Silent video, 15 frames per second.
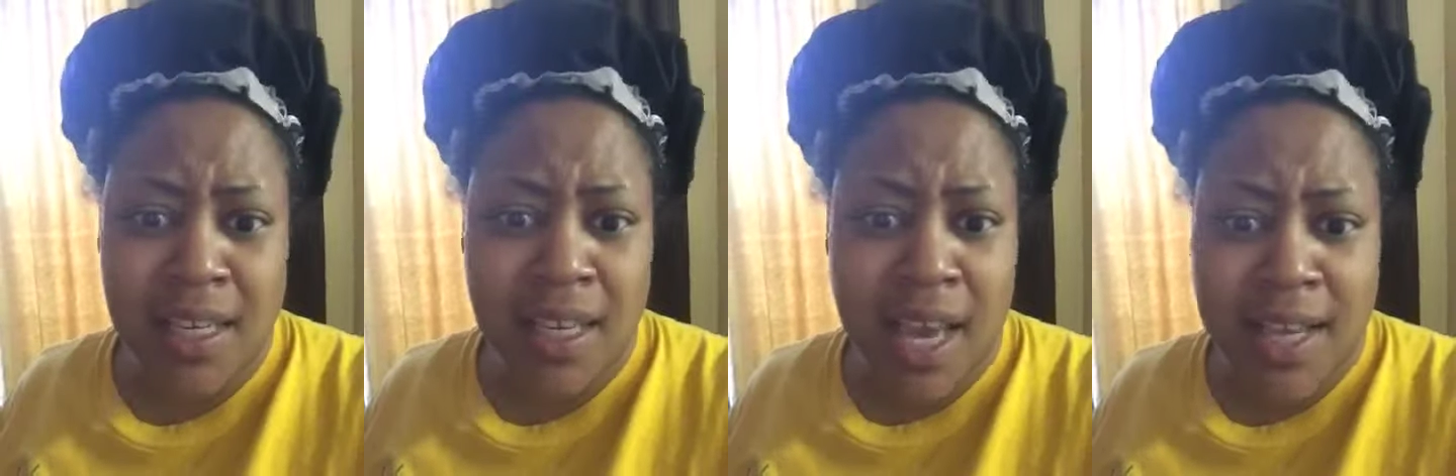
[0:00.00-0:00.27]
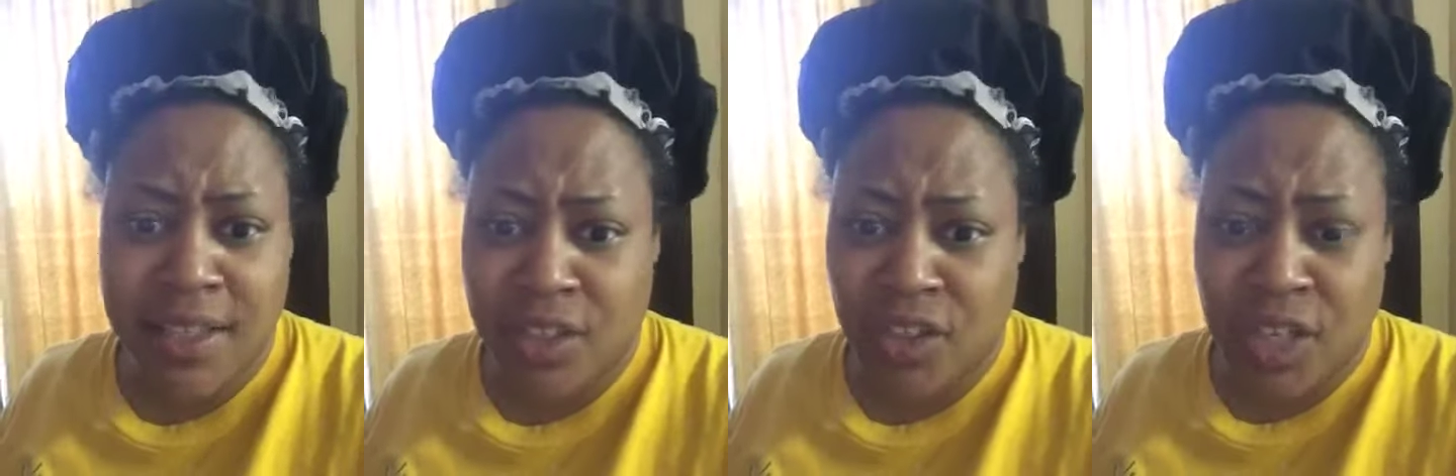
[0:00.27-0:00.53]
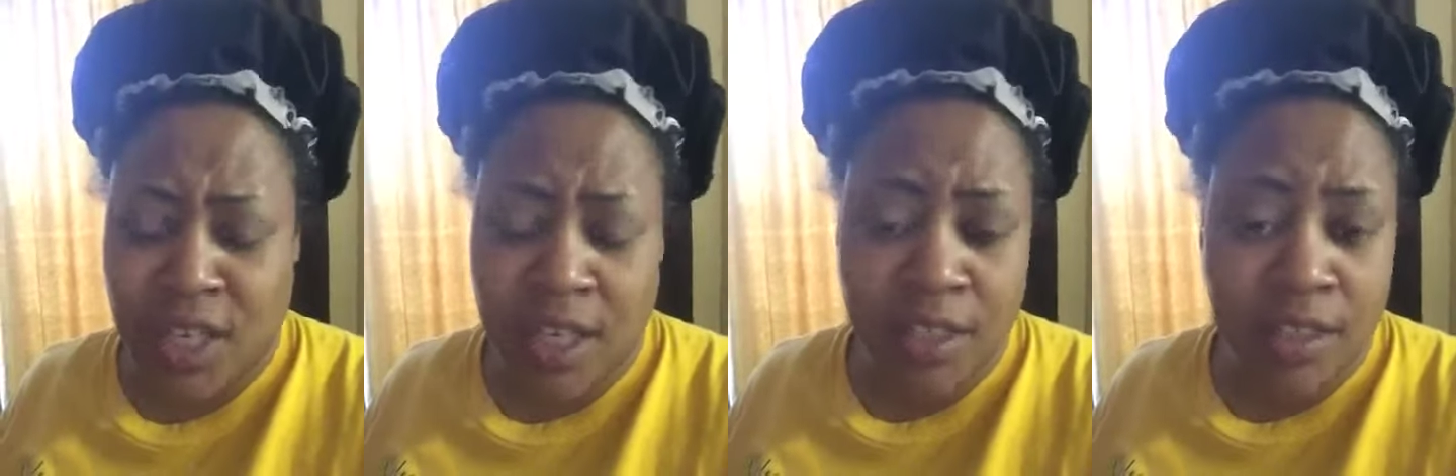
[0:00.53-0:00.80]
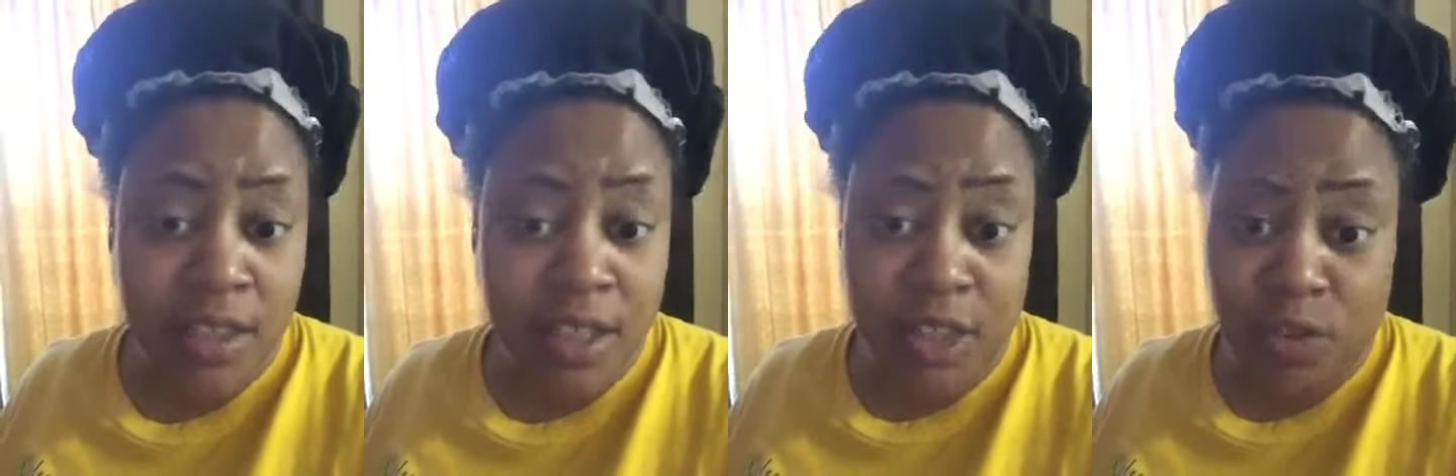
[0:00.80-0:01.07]
hasn't
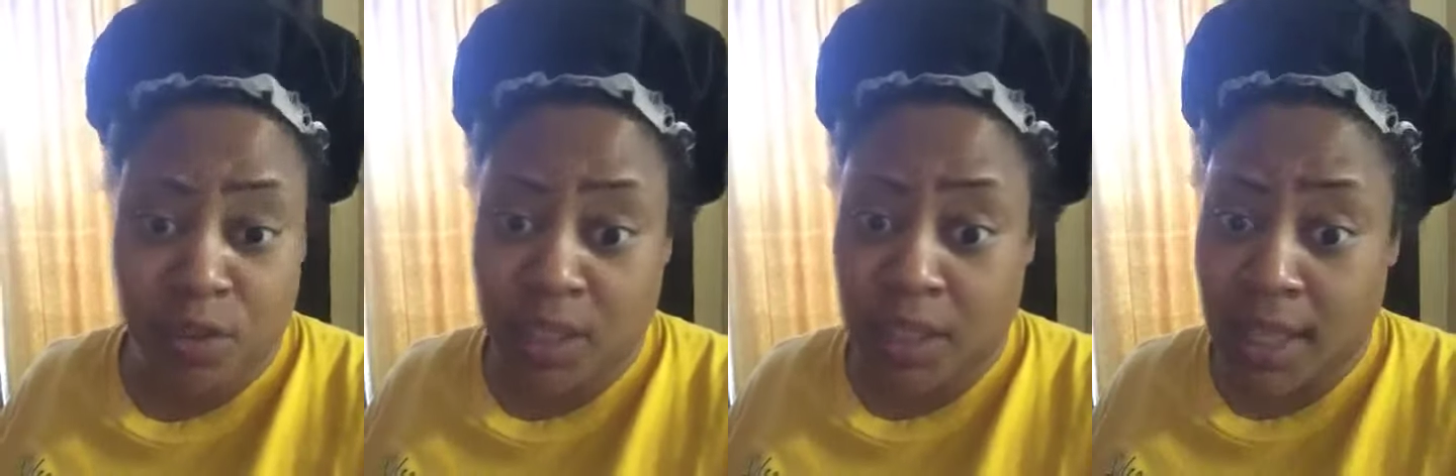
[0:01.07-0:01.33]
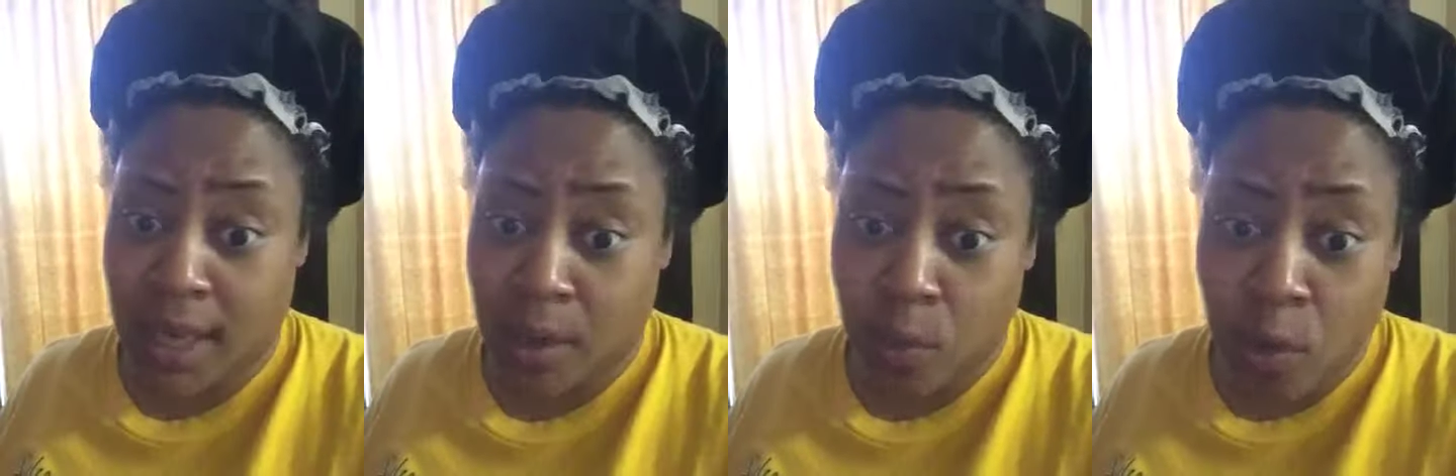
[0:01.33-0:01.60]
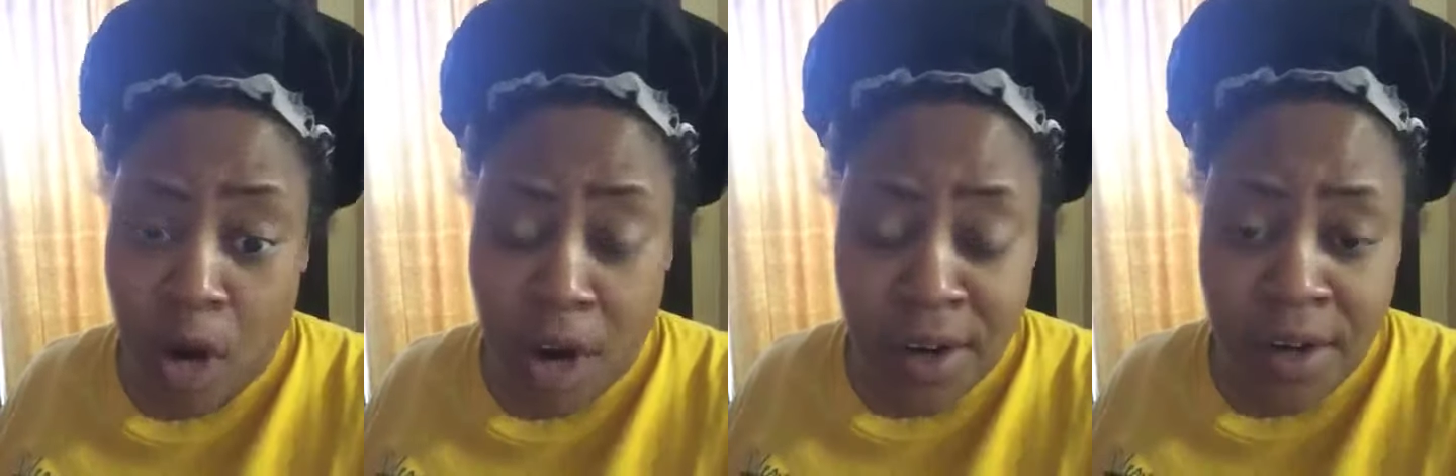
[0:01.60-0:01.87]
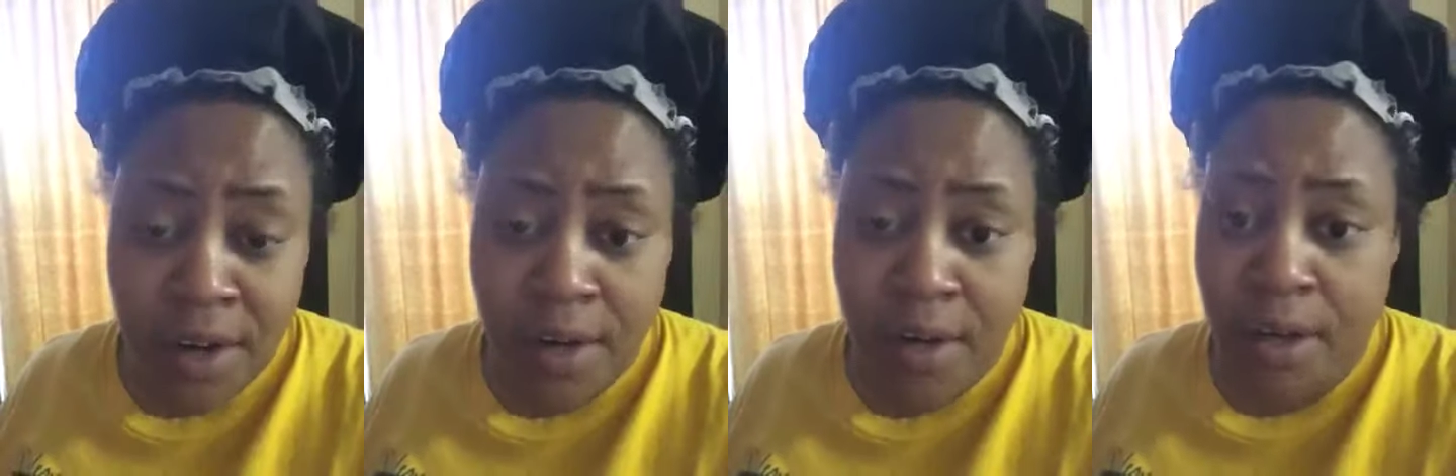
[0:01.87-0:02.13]
changed because I drink a lot of
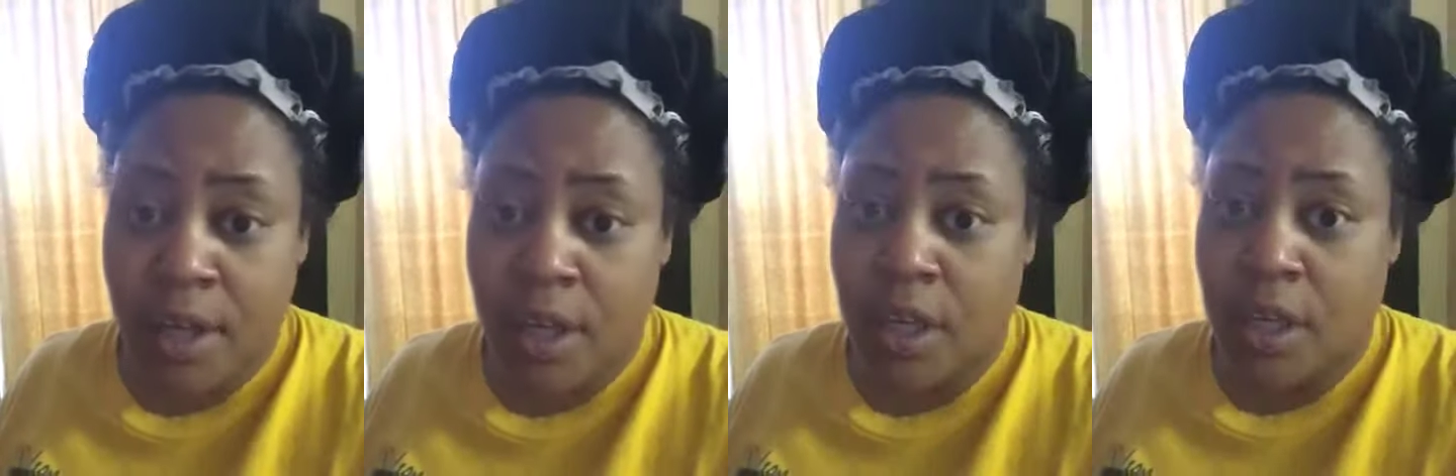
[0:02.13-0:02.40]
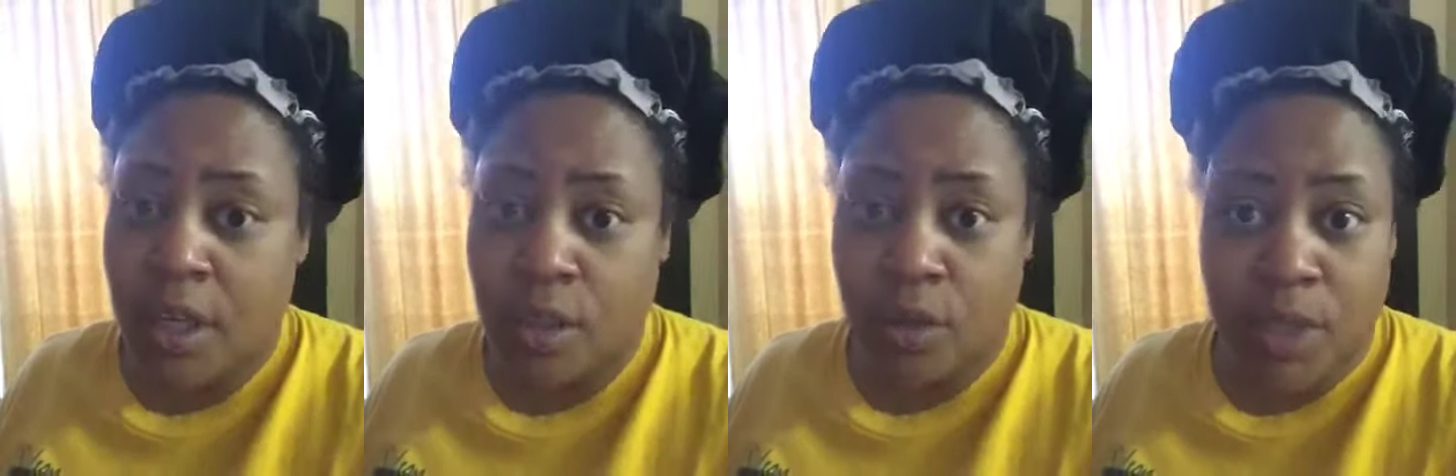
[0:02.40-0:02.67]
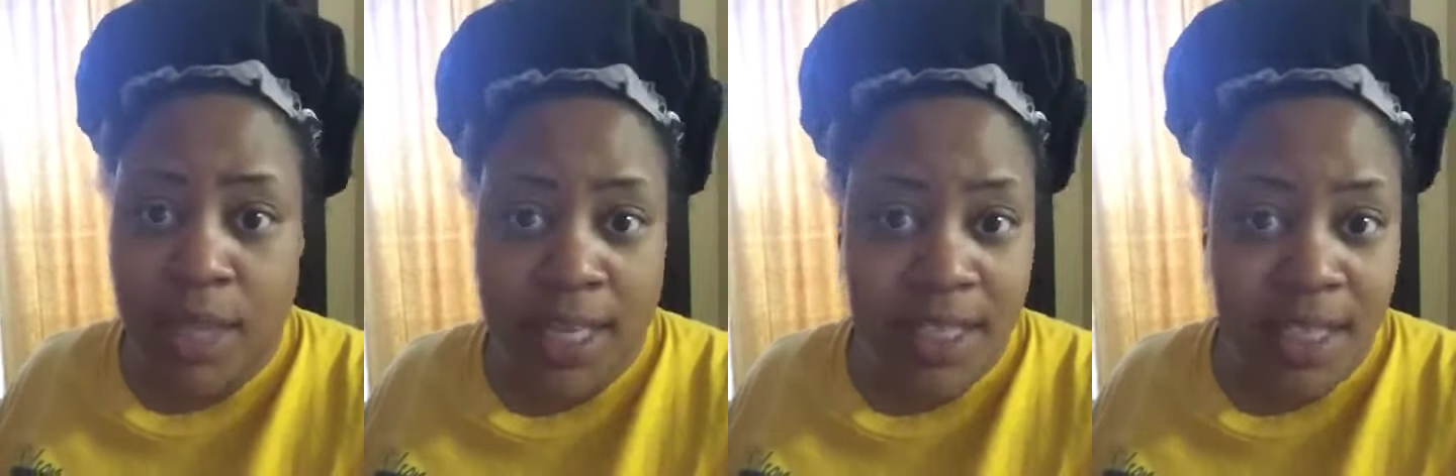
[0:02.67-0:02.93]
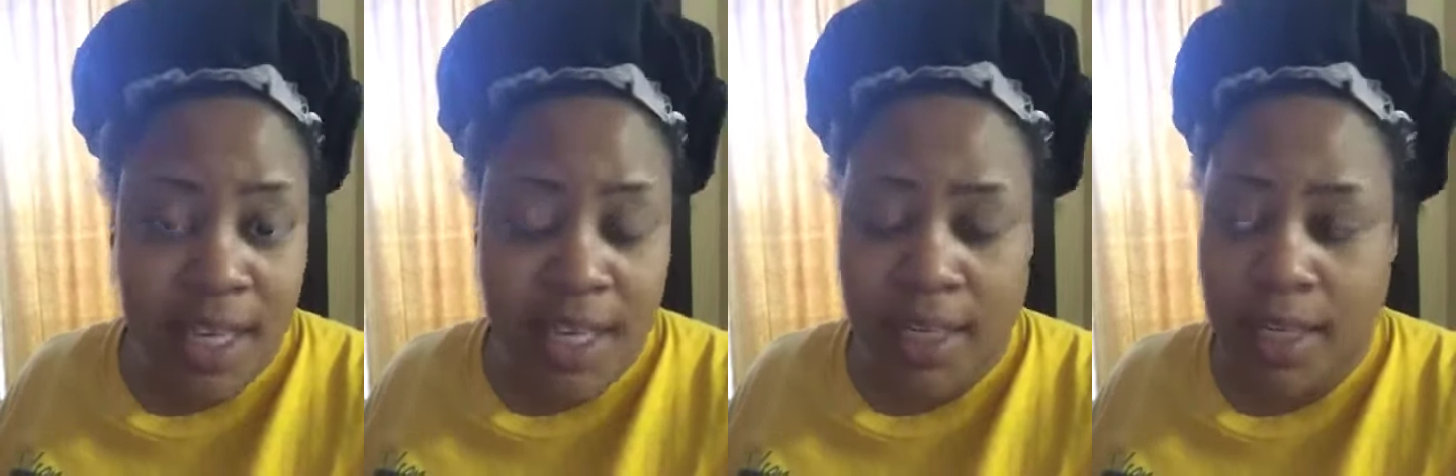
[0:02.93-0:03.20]
water, so
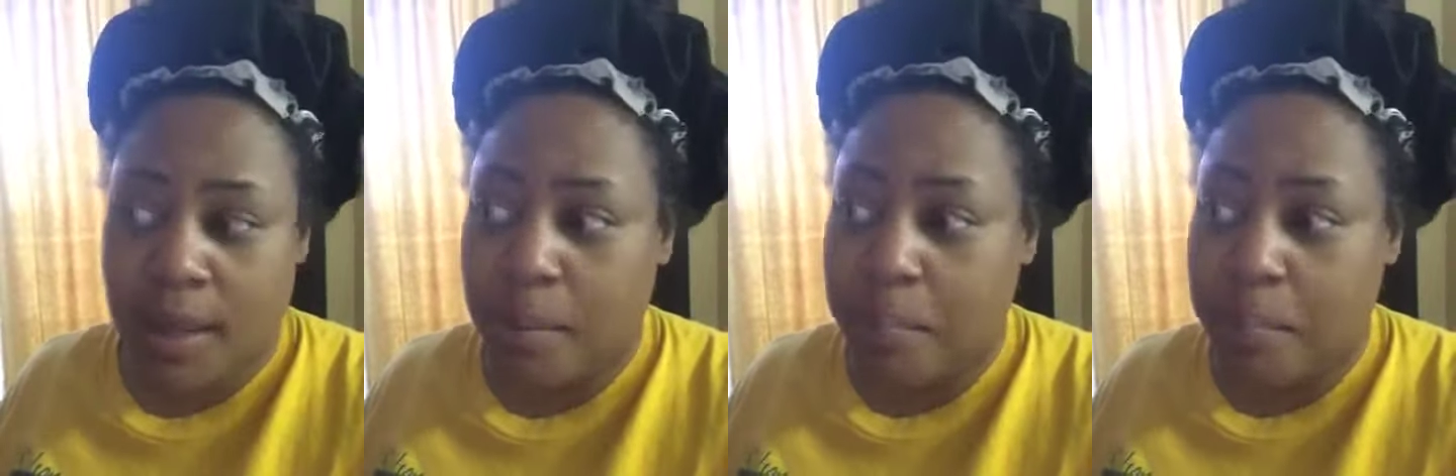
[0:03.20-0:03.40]
that's not it.